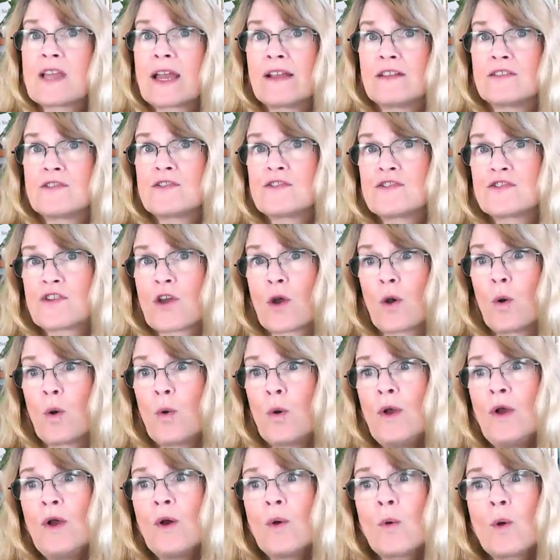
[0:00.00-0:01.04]
and so
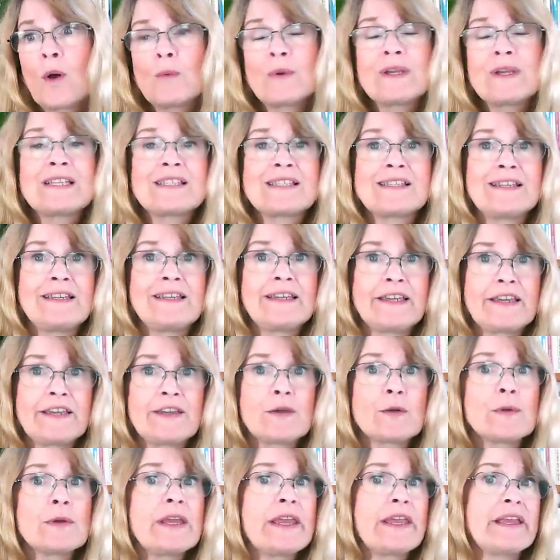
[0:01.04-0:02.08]
what we see
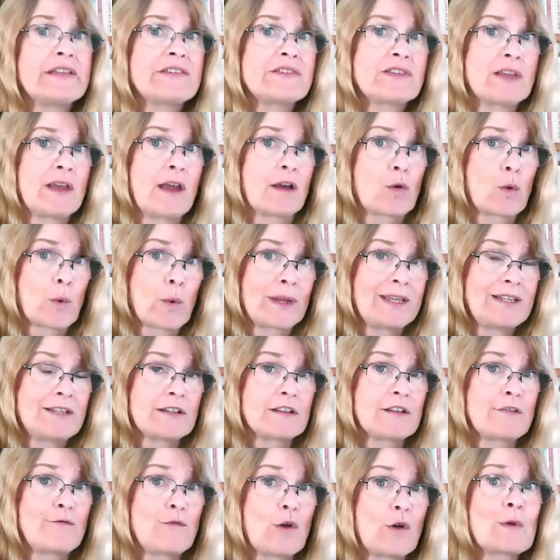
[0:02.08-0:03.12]
here is a great
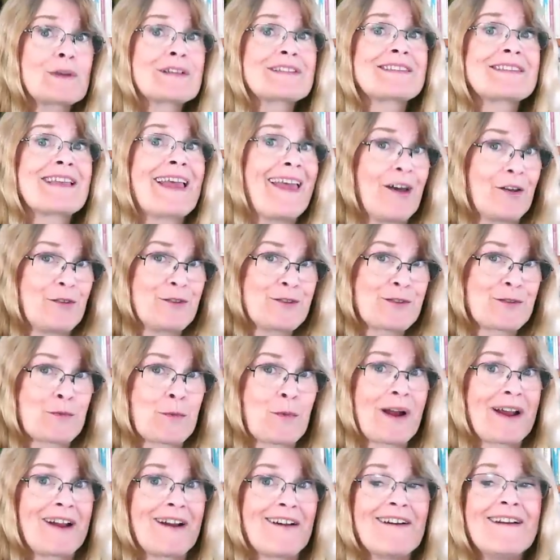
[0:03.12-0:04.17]
deal of focus
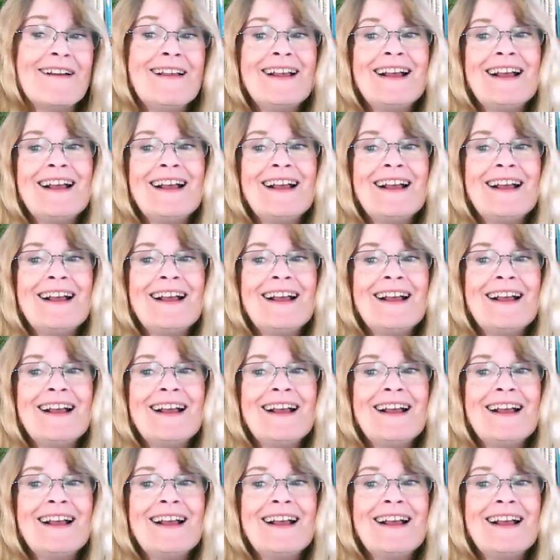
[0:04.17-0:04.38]
elsewhere.